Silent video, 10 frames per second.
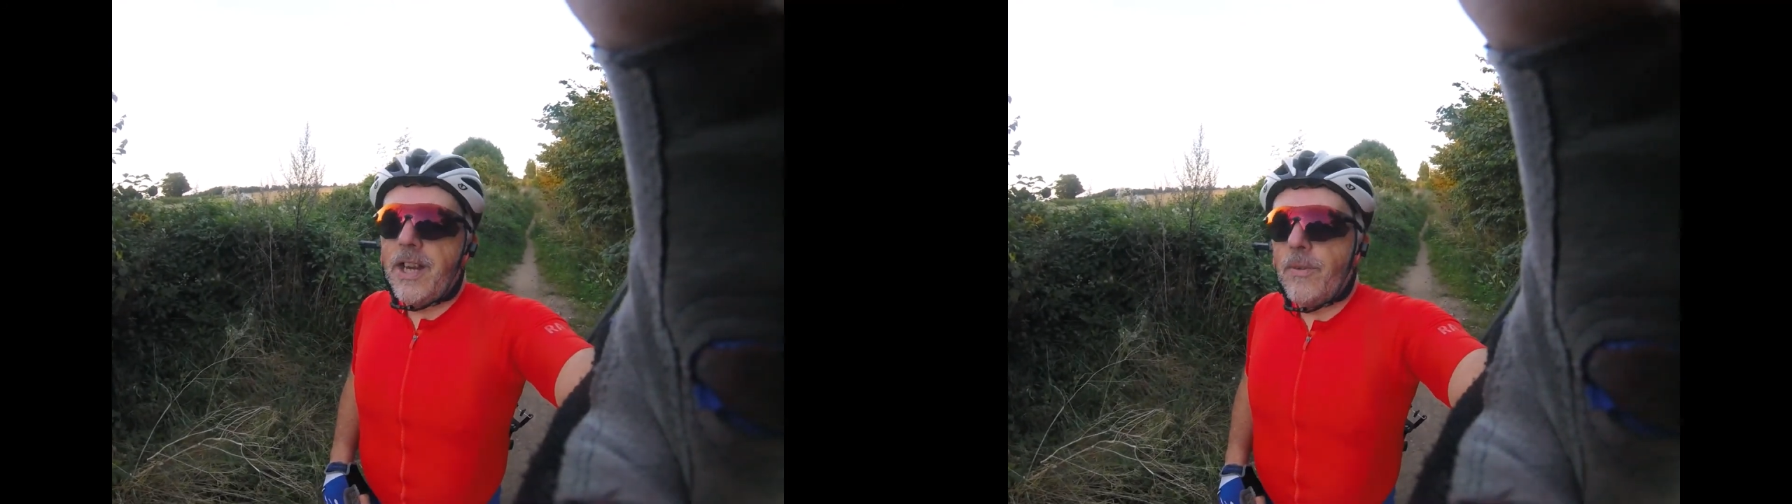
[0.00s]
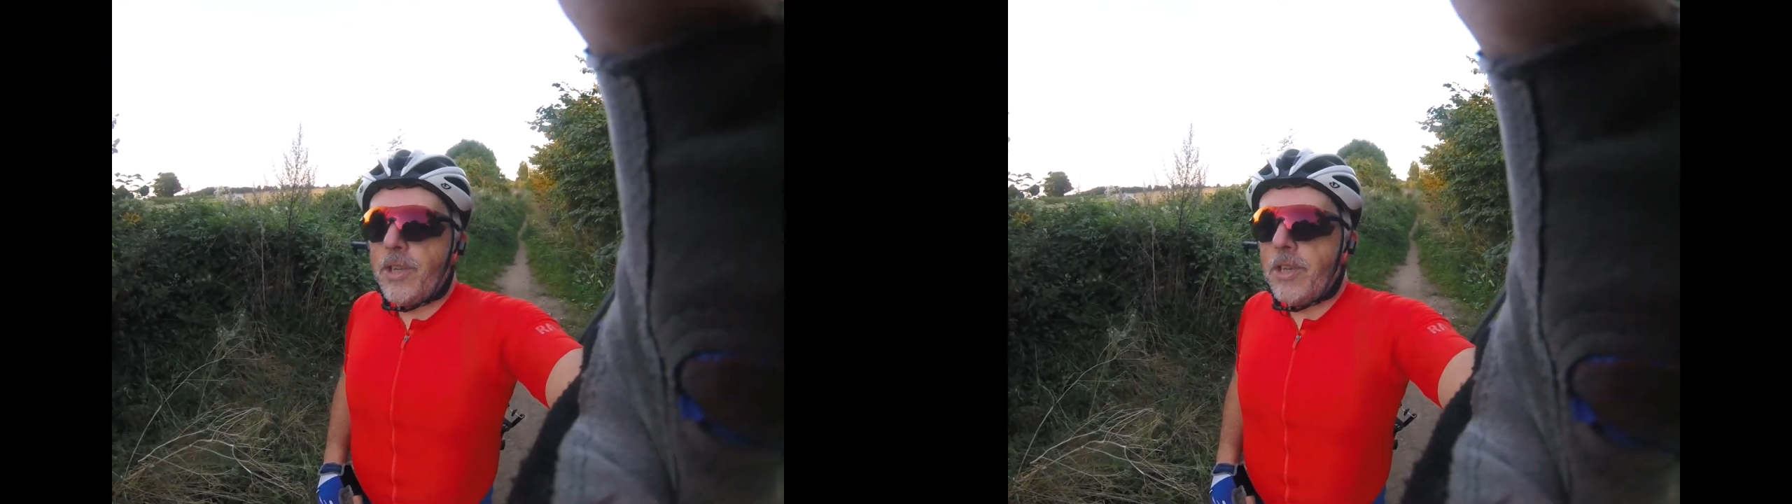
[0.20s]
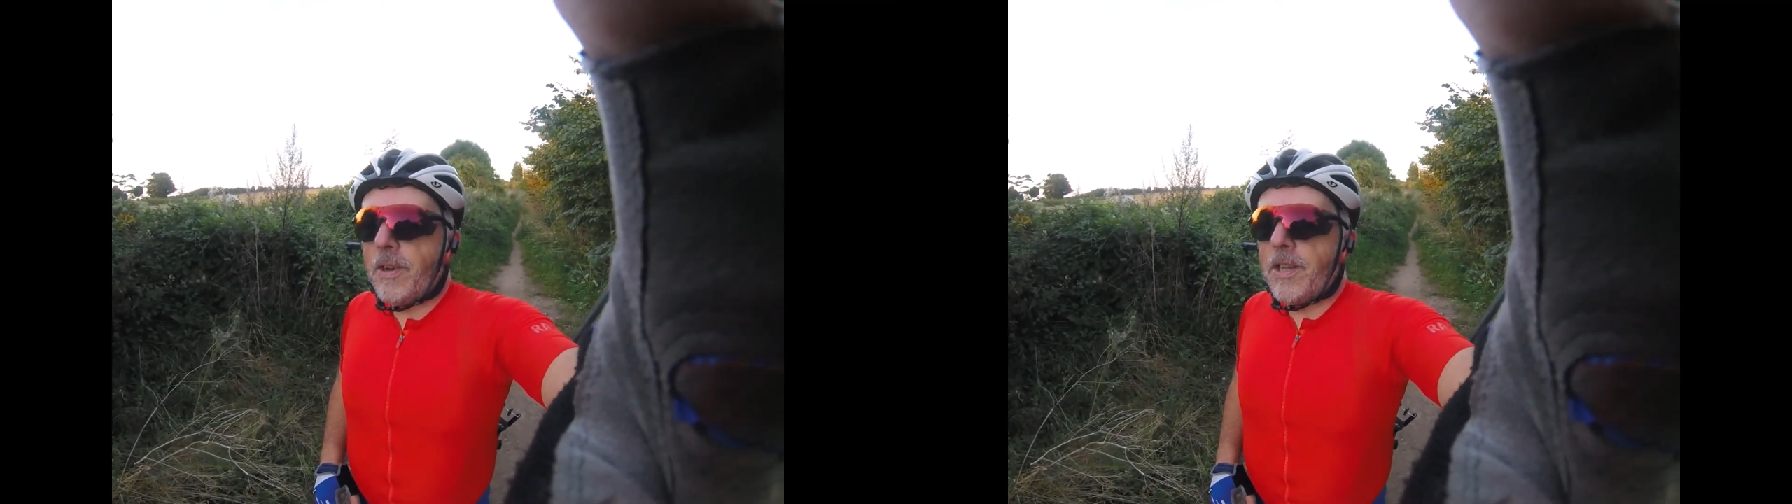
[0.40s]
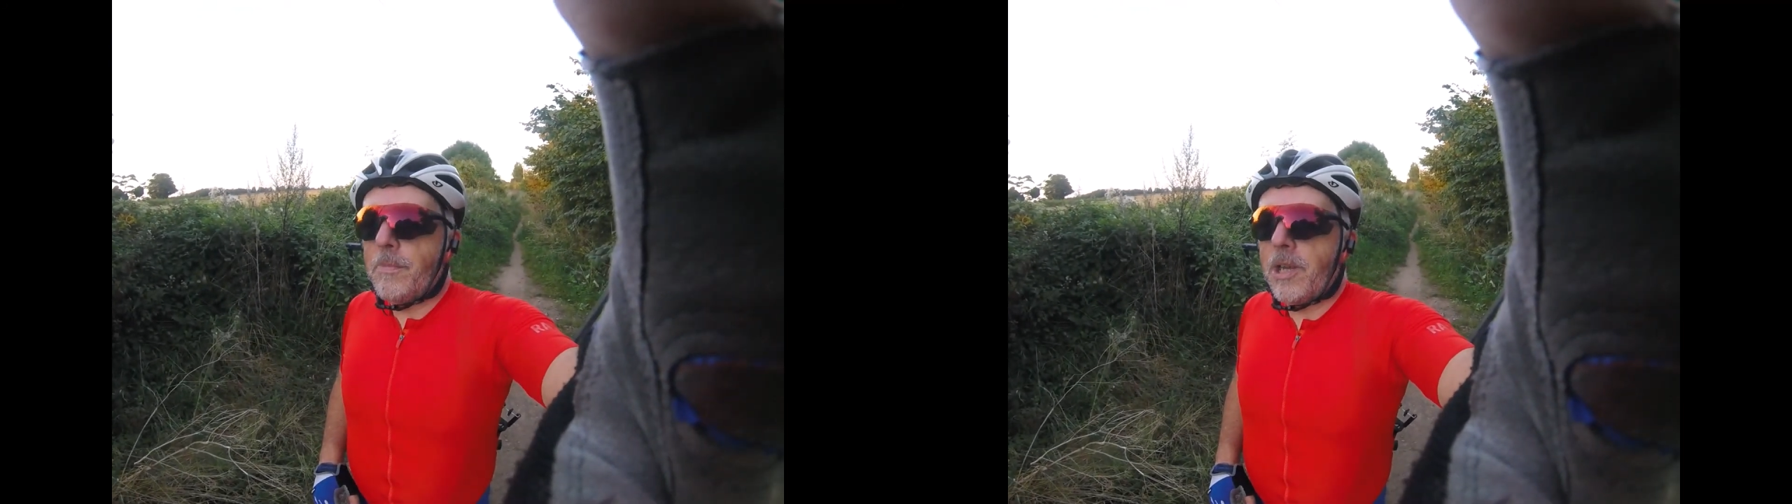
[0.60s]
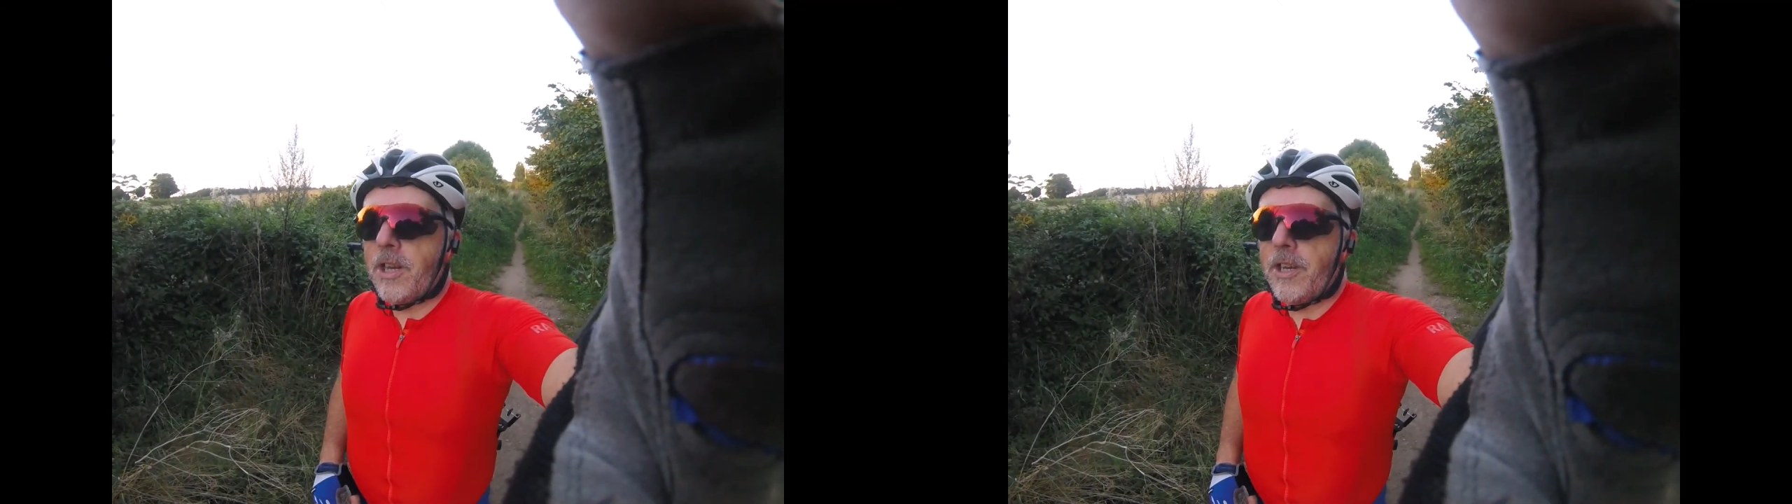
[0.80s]
when you're out in the
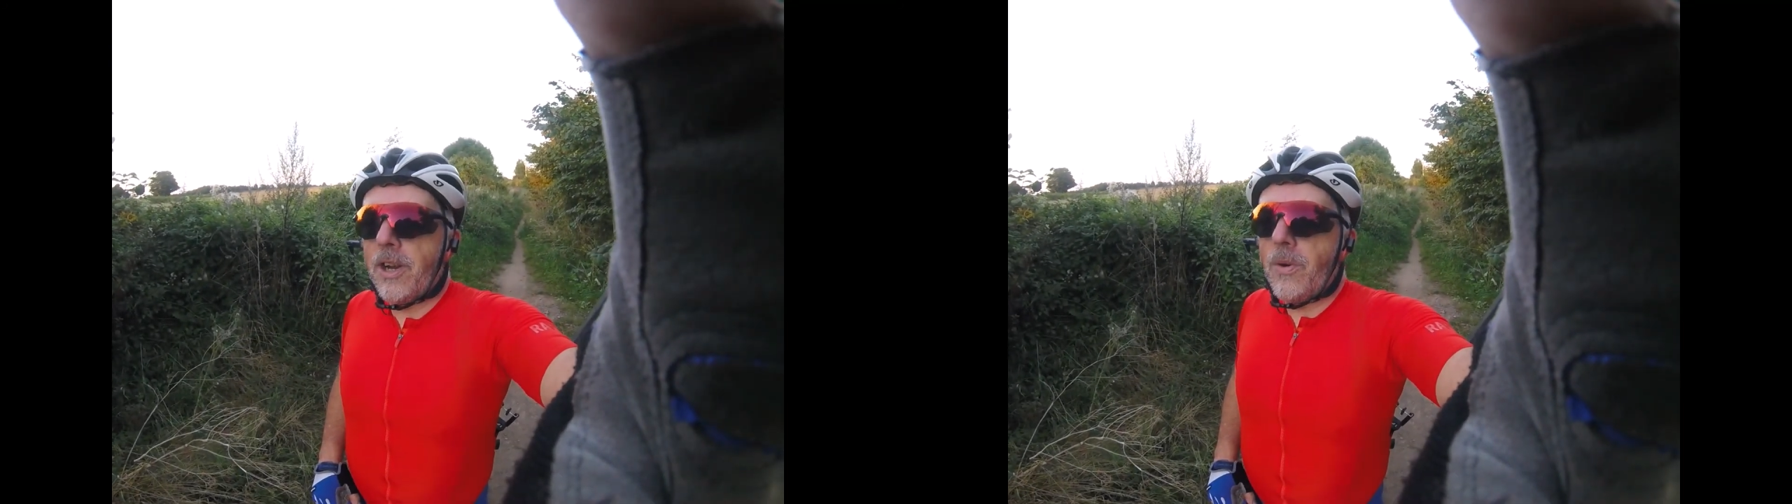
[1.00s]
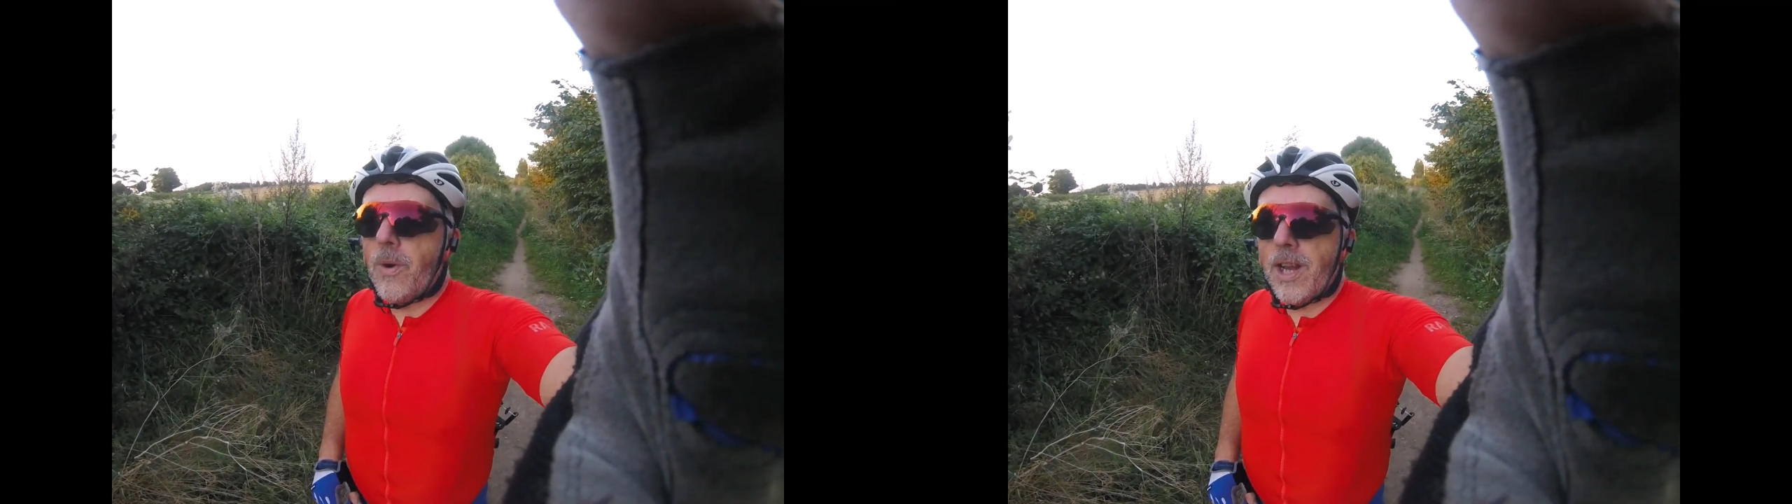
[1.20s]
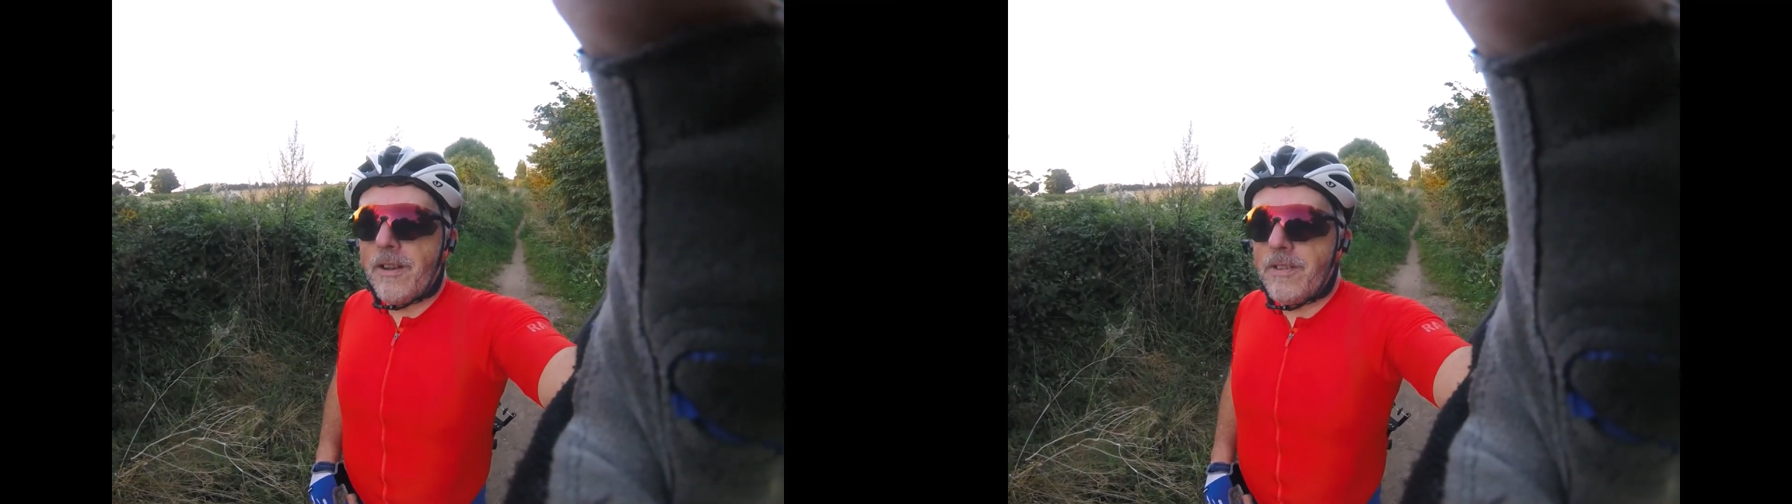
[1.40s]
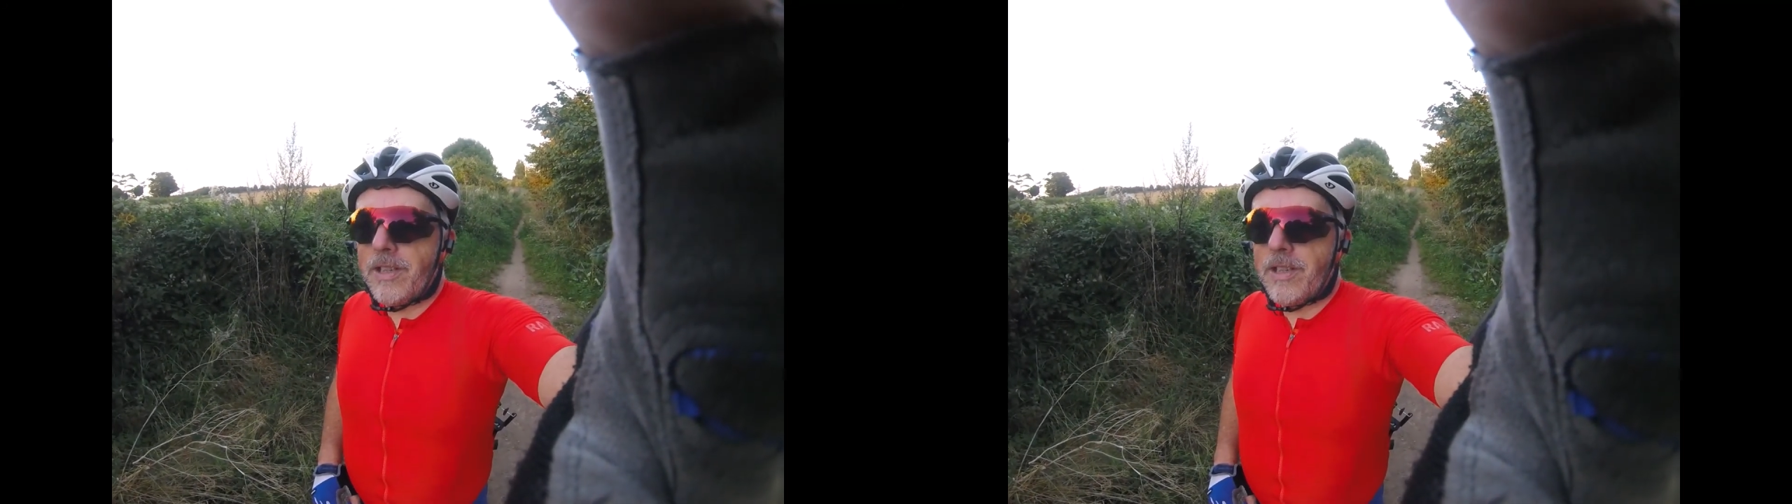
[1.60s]
middle of nowhere and